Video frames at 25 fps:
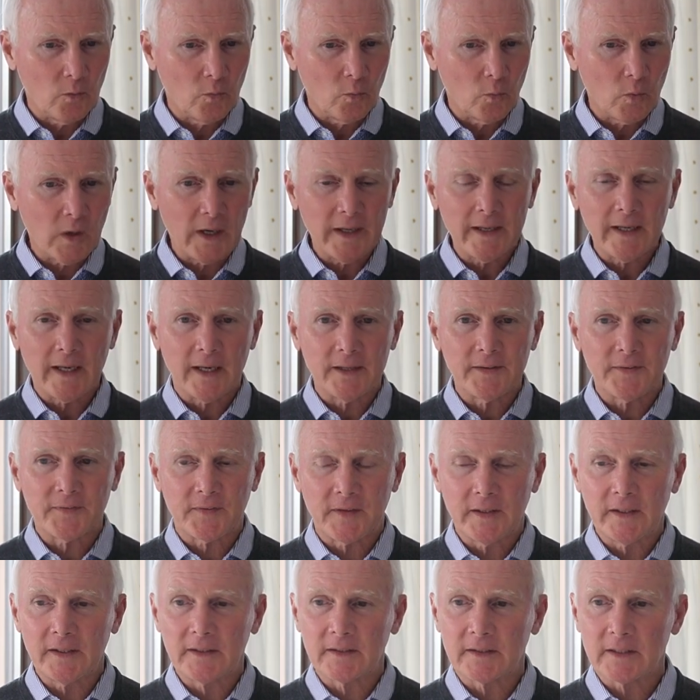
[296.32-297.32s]
why I
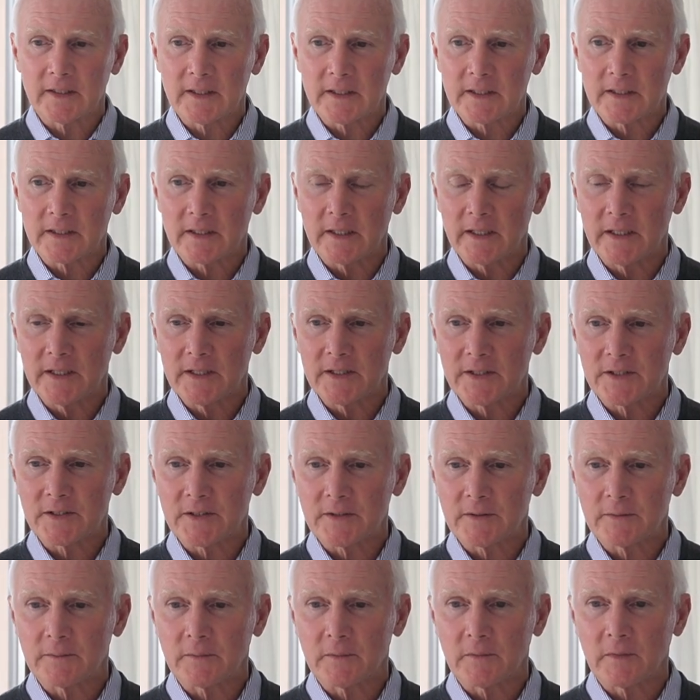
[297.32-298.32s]
think this
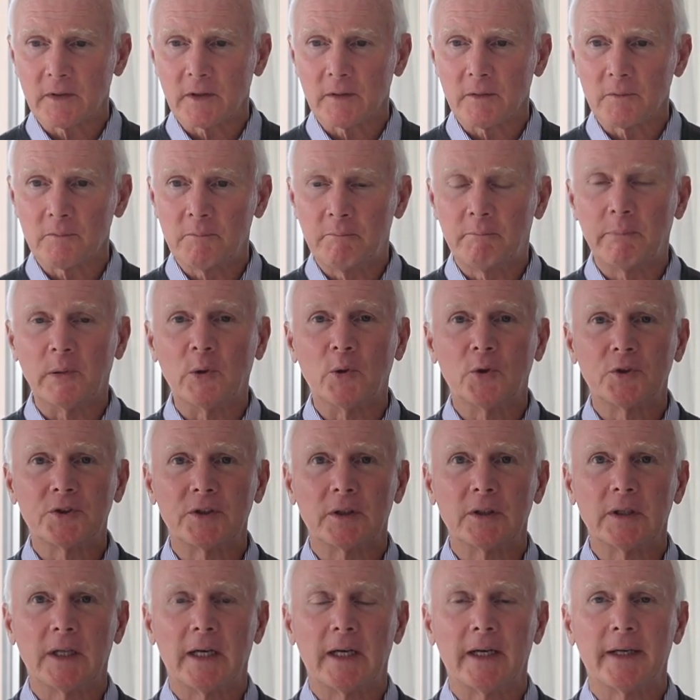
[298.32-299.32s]
is
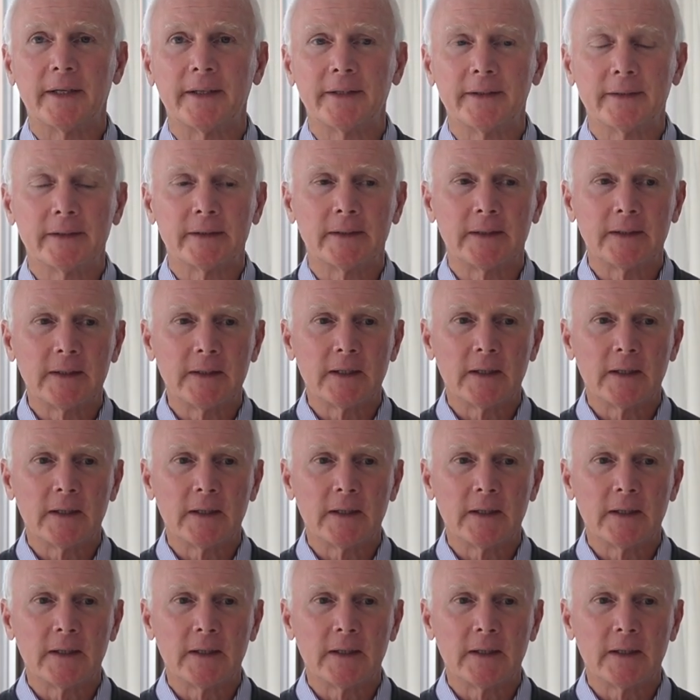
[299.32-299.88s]
borderline